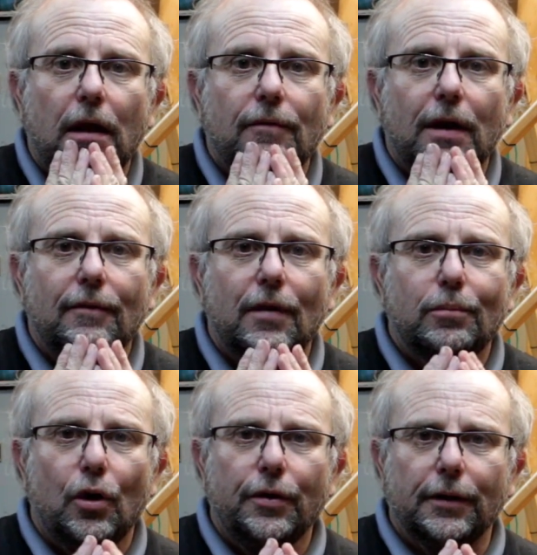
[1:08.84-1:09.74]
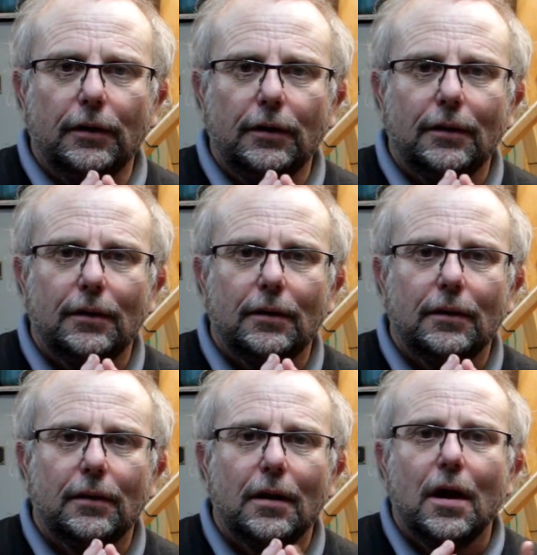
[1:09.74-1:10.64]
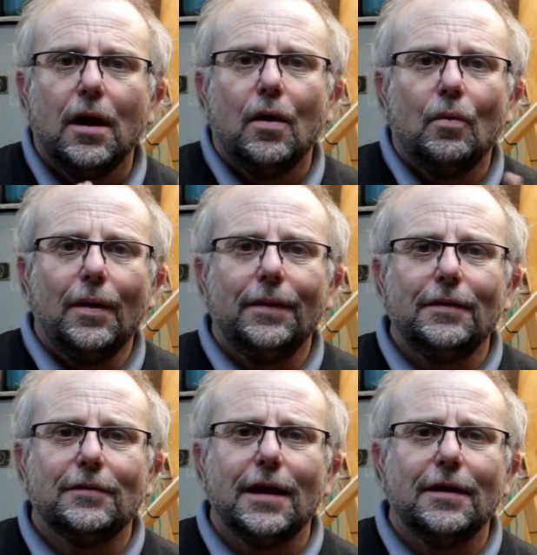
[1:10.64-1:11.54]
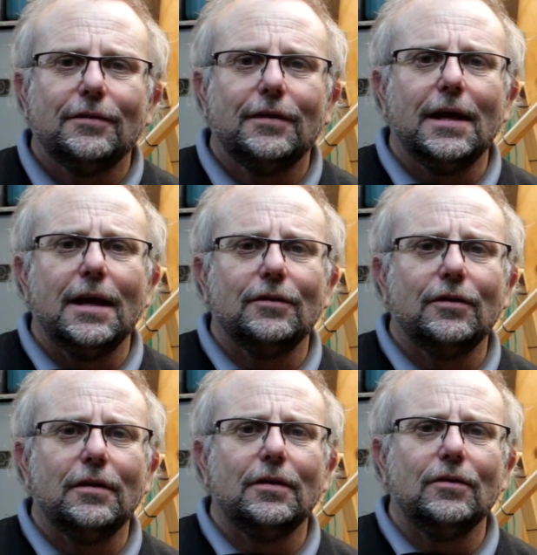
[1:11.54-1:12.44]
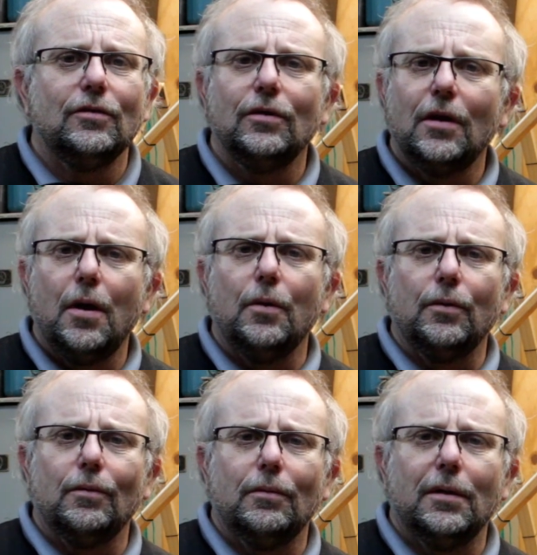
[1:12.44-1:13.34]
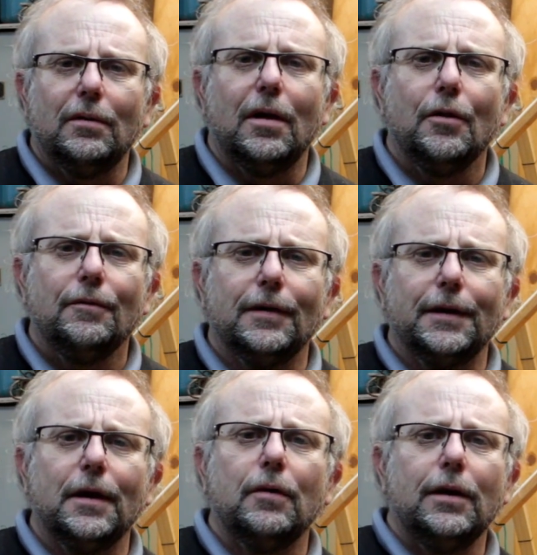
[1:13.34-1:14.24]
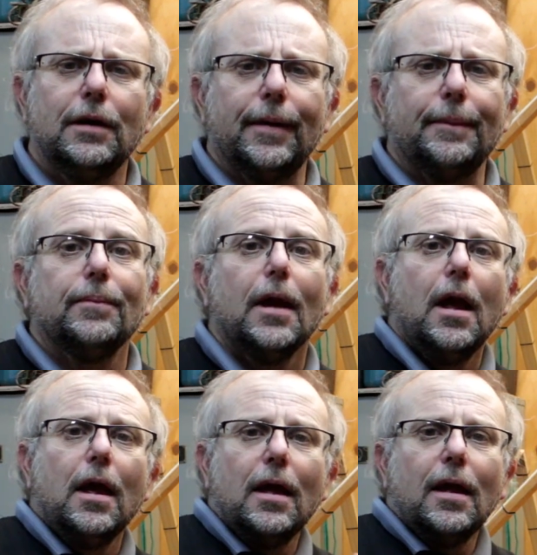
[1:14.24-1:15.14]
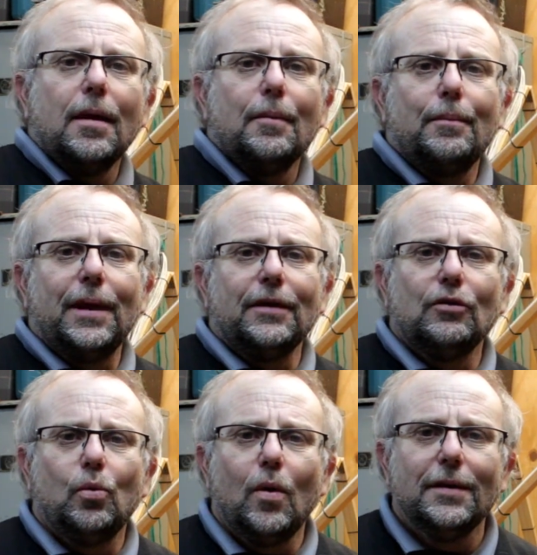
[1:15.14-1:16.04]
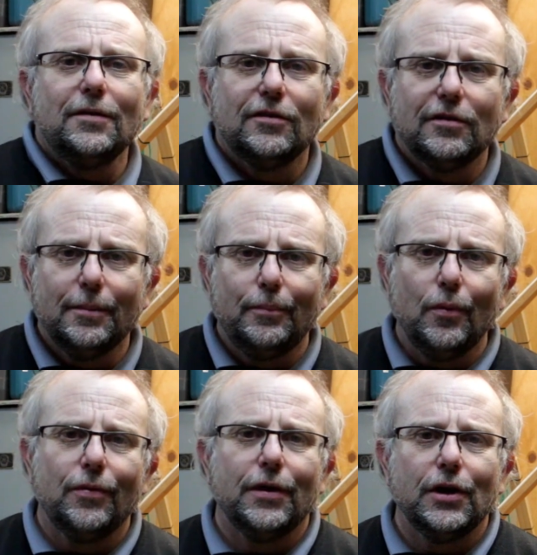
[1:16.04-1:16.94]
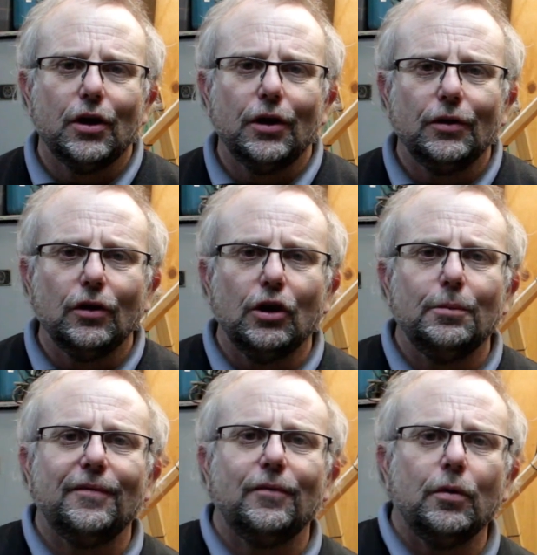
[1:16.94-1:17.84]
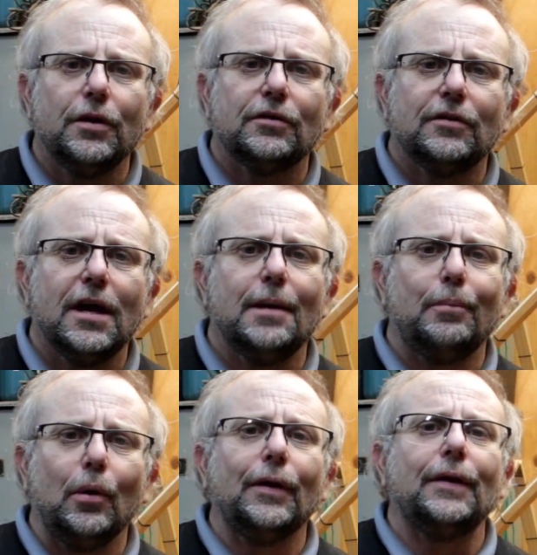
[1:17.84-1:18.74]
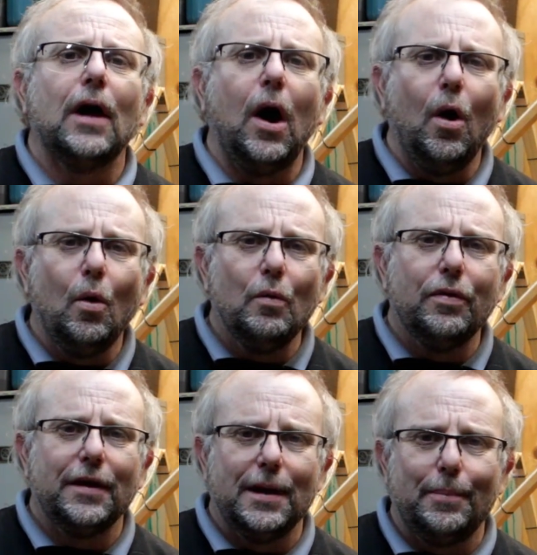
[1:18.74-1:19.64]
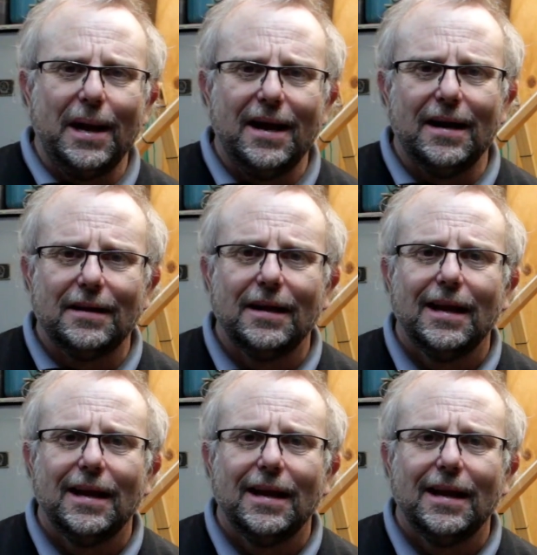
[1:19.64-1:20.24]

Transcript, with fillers: have I broken it? Well, in this case, the answer is no. Well, hopefully no anyway. But there's one simple thing you can do before you start pulling the whole thing apart